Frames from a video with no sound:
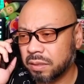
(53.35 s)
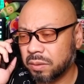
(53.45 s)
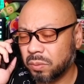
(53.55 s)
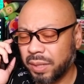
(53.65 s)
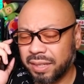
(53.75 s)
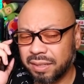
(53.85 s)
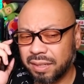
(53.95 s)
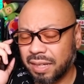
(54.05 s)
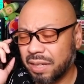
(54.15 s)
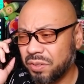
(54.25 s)
Wait,
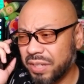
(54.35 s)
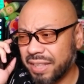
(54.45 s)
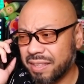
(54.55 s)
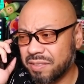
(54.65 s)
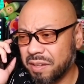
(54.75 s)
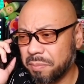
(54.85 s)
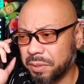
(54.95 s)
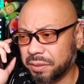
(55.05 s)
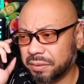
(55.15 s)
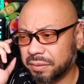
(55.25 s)
how'd you get this number?
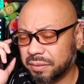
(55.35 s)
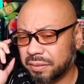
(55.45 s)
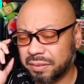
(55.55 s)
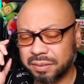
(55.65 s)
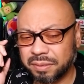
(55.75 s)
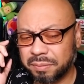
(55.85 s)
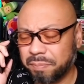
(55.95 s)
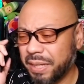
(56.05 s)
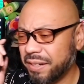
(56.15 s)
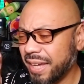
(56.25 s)

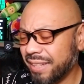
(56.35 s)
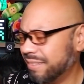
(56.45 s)
Better yet,